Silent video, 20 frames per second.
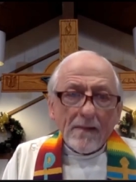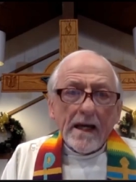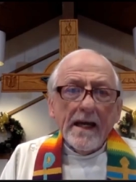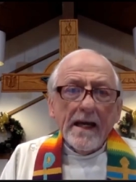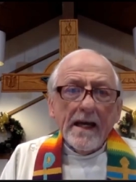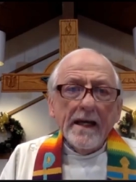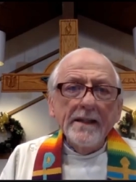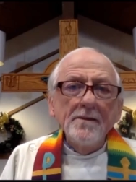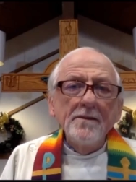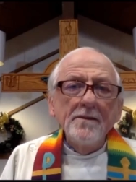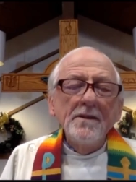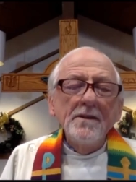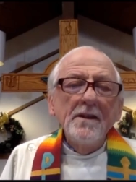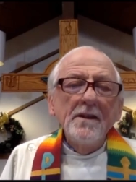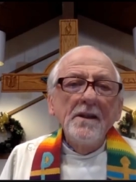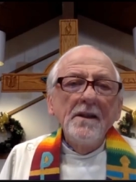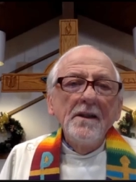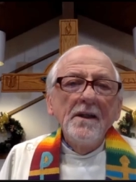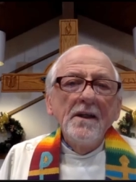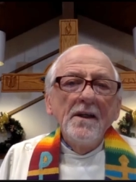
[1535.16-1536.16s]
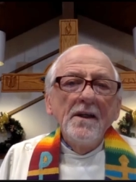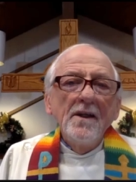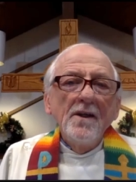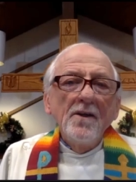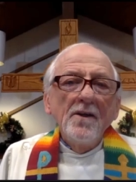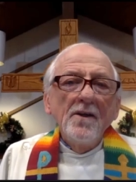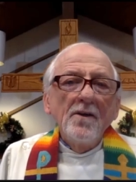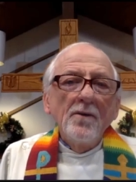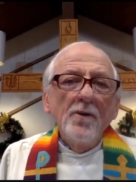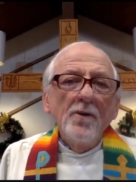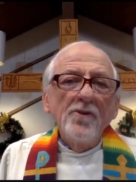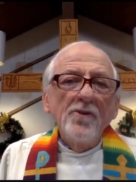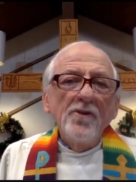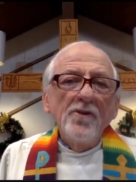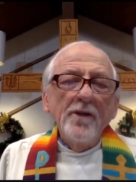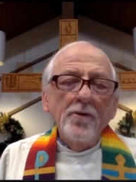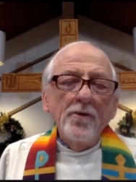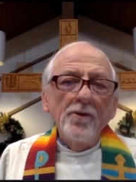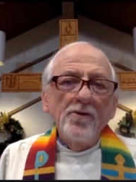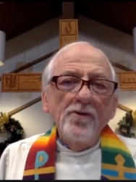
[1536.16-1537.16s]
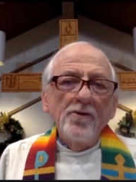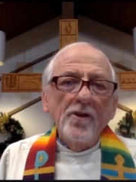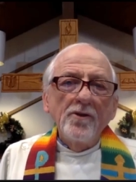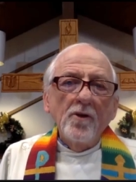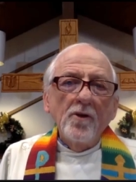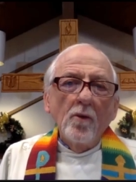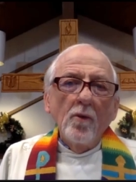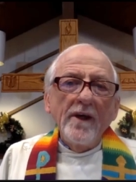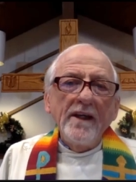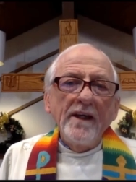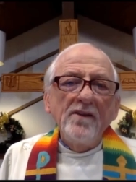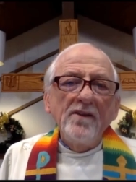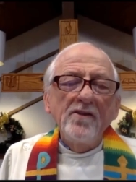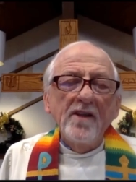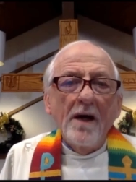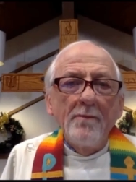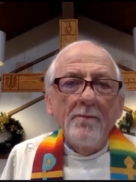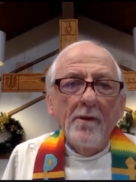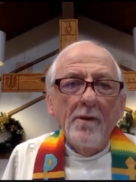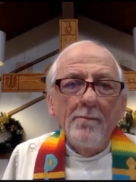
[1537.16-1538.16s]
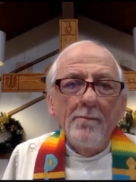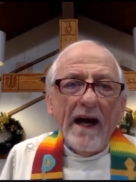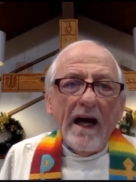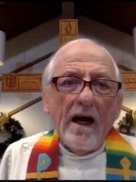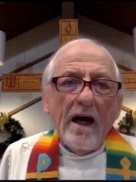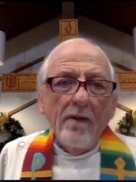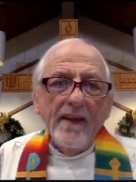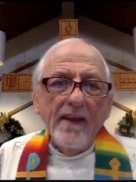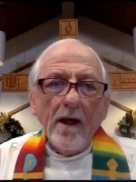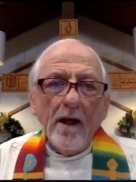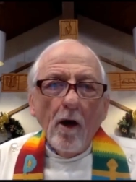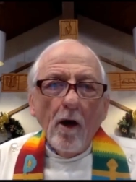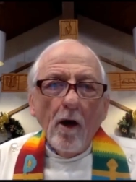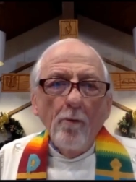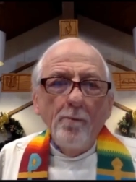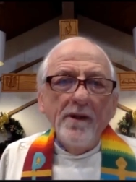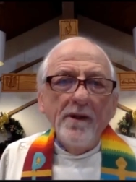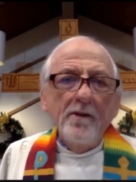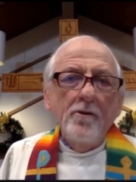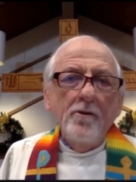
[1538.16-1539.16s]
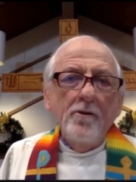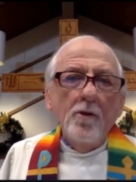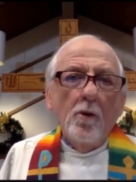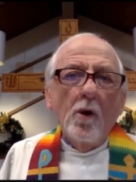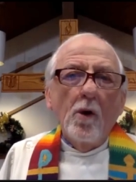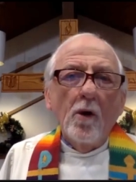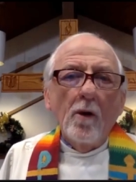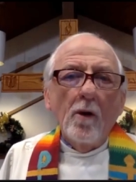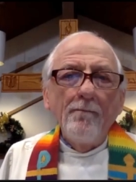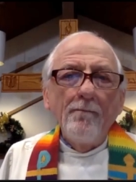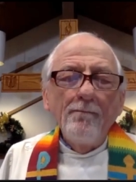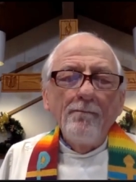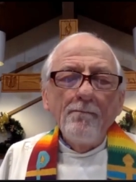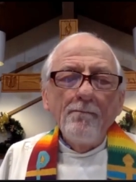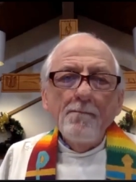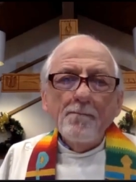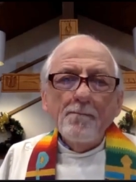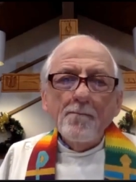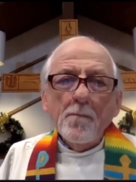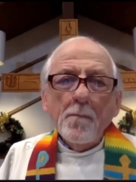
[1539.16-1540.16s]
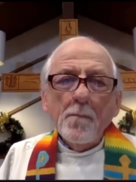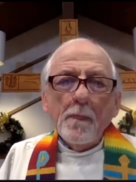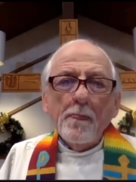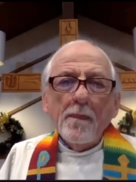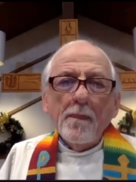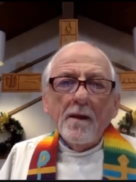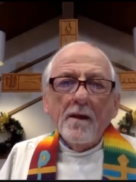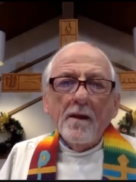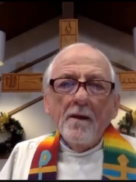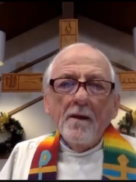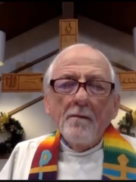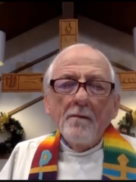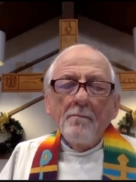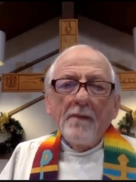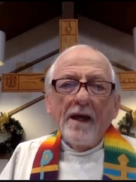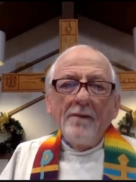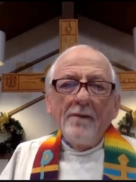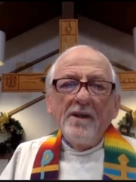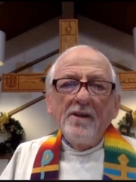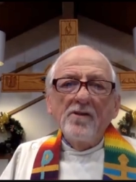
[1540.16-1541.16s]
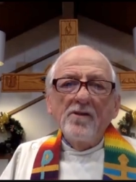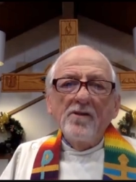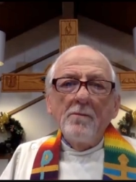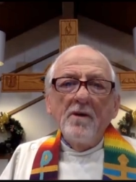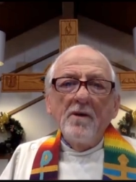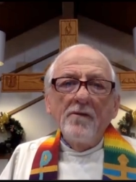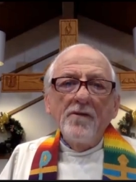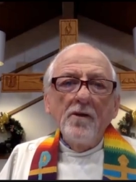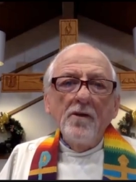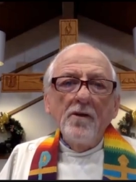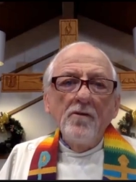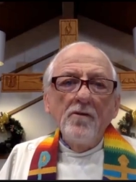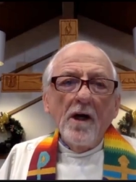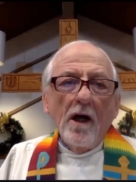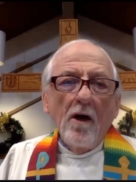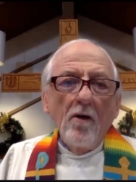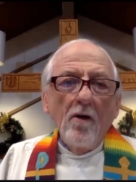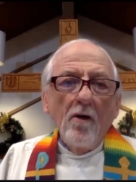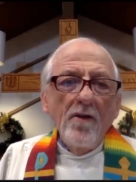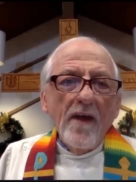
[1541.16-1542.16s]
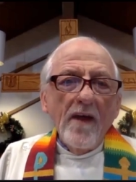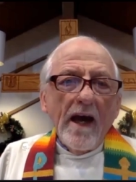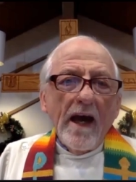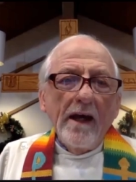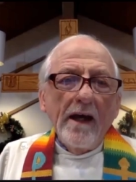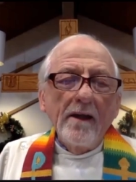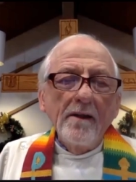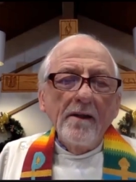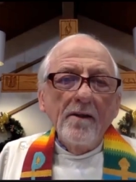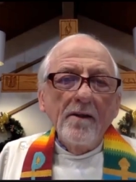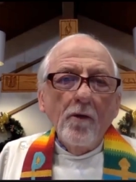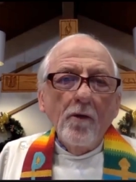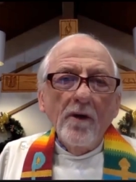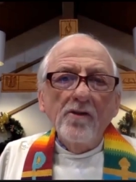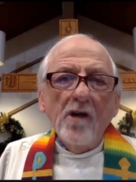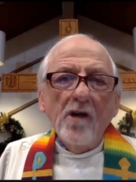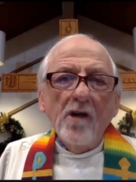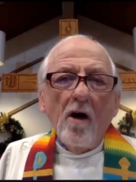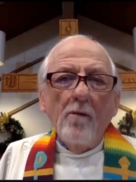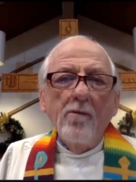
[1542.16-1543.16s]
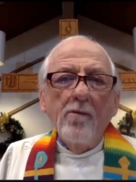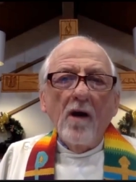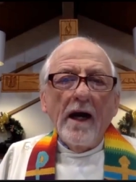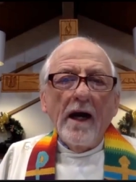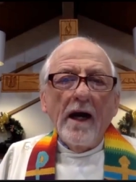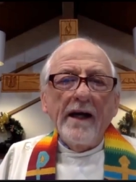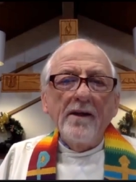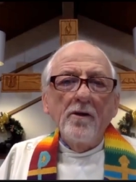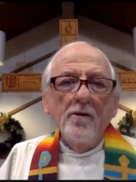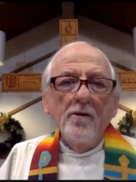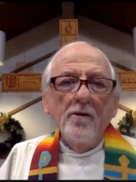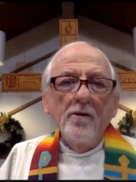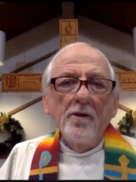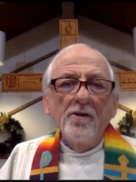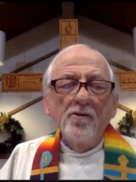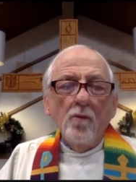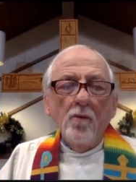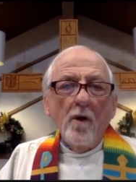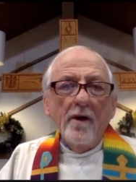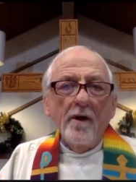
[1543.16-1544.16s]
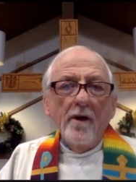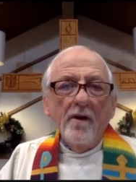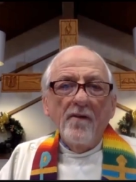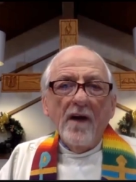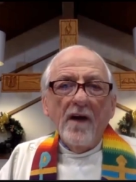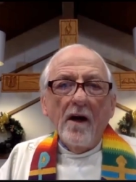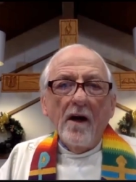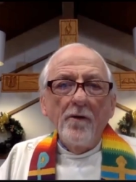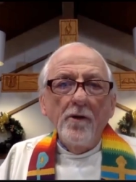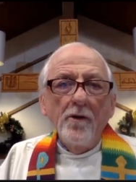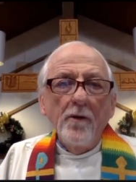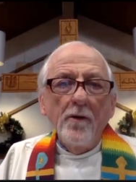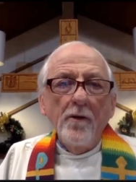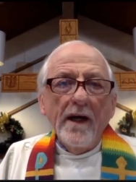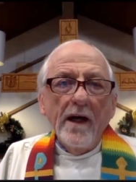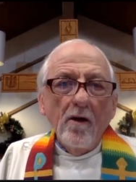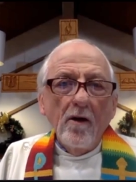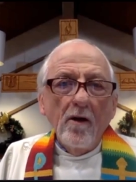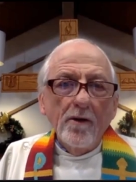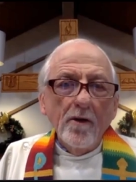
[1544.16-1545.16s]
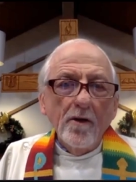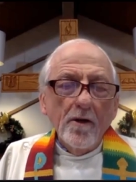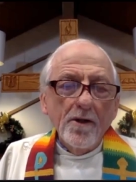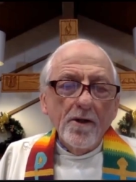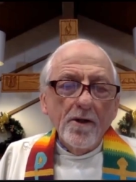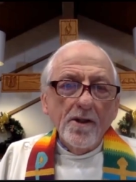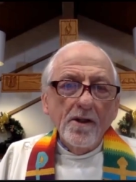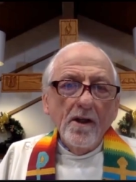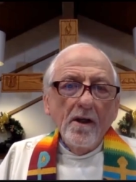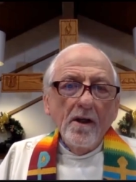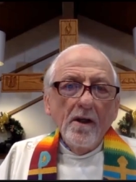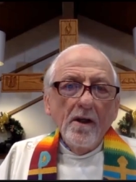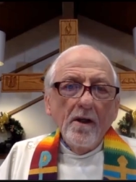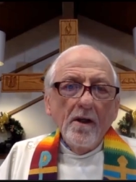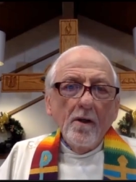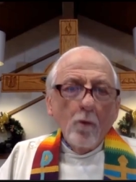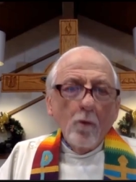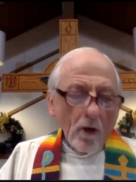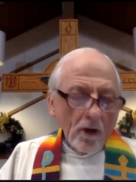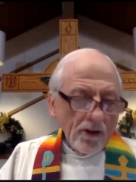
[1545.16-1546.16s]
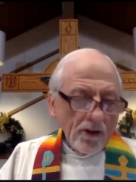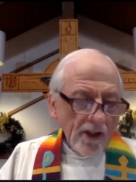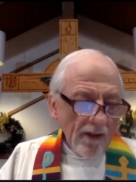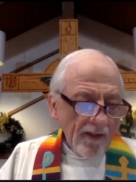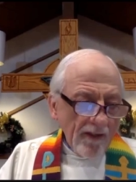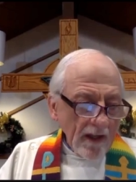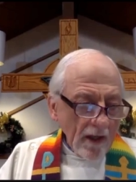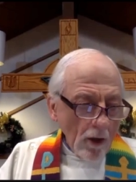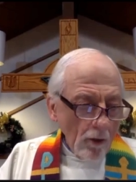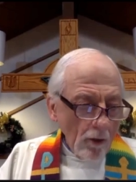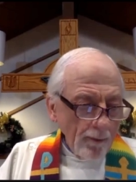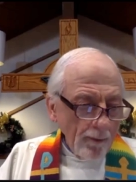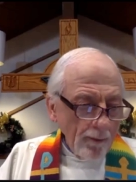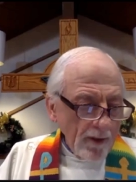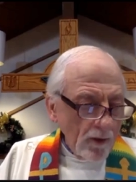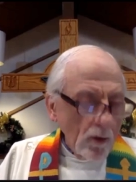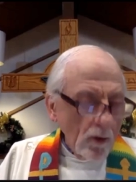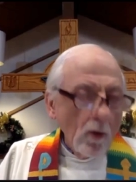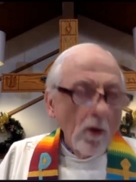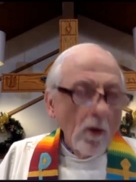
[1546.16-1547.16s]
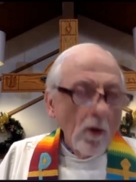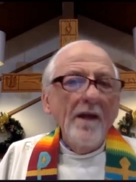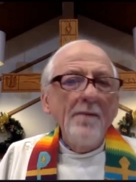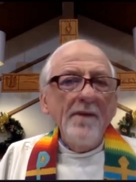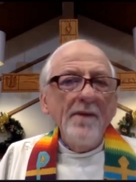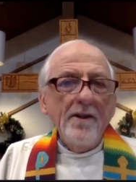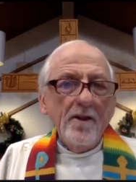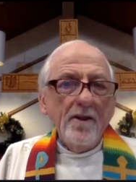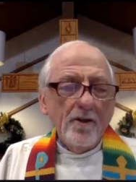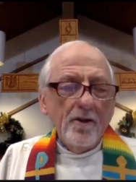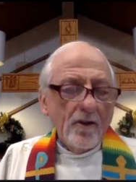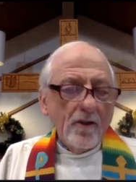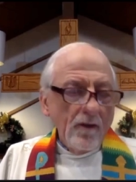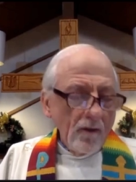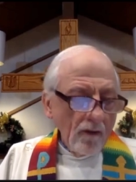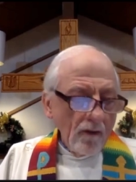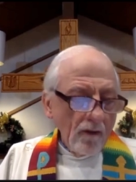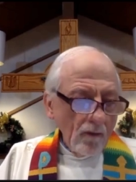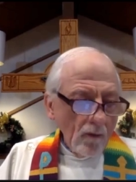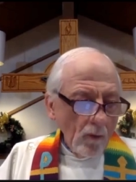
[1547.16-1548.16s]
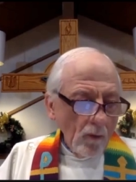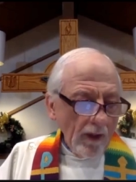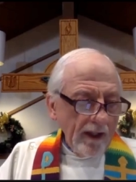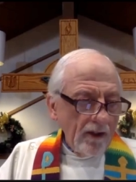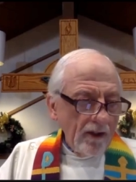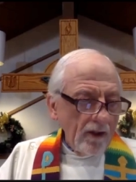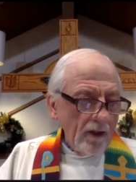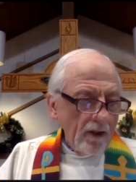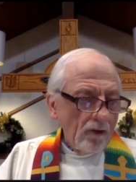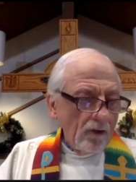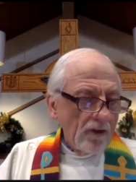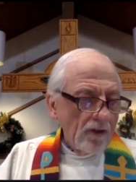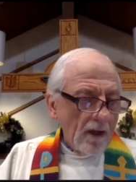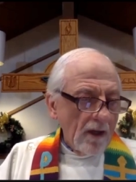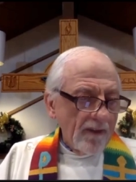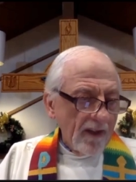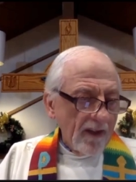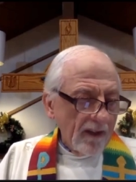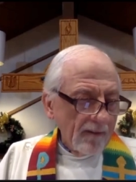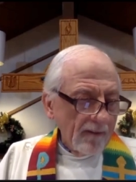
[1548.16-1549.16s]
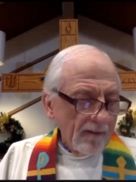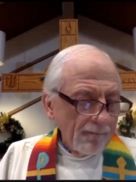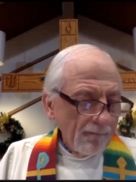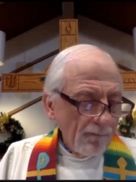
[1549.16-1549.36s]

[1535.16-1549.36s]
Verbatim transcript: and was interested to read some about the open door. Maybe some of you know that Chris Albright, who is one of our new elders, works at the open door. Let me just read to you something.